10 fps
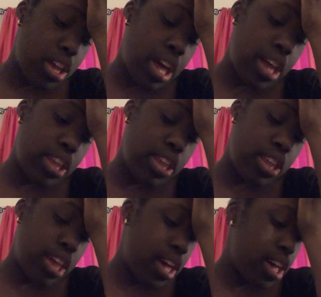and
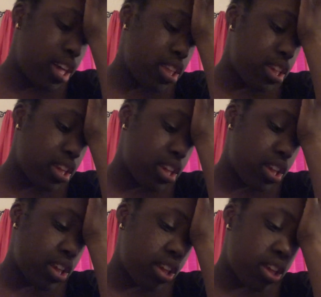then
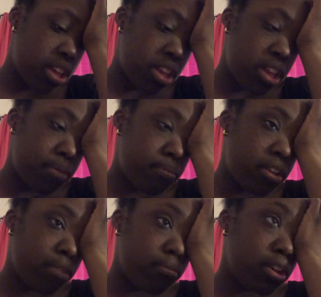she
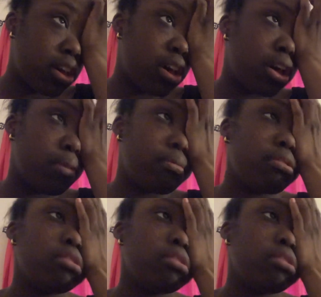picked me up.